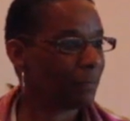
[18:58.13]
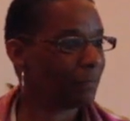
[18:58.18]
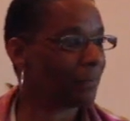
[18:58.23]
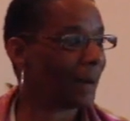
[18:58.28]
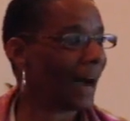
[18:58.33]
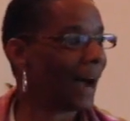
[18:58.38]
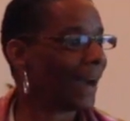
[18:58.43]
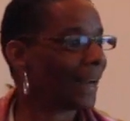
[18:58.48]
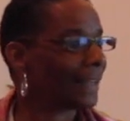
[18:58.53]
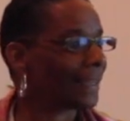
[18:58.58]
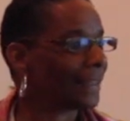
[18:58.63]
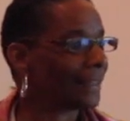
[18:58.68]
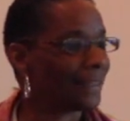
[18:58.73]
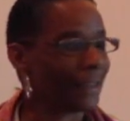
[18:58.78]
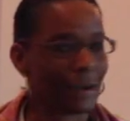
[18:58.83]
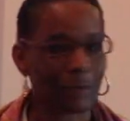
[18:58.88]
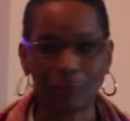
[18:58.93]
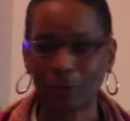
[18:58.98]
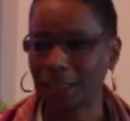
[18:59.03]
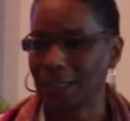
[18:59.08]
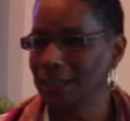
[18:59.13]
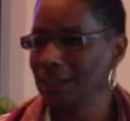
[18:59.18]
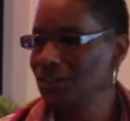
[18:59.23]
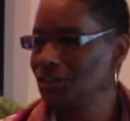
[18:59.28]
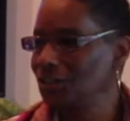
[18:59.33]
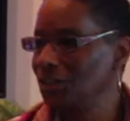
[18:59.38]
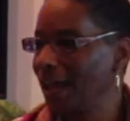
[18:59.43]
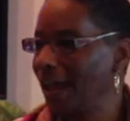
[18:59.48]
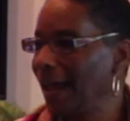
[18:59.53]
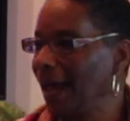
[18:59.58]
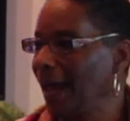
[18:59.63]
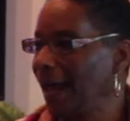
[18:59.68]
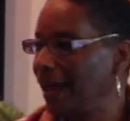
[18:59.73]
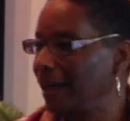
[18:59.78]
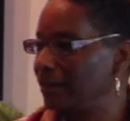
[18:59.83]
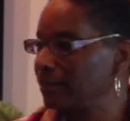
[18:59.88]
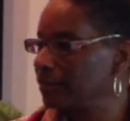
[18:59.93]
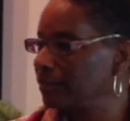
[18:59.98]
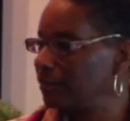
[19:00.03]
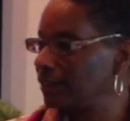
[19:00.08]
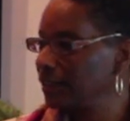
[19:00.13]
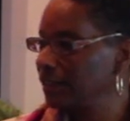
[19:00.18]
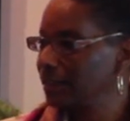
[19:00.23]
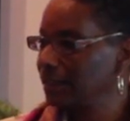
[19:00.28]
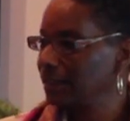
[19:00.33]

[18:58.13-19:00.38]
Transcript: body that we each have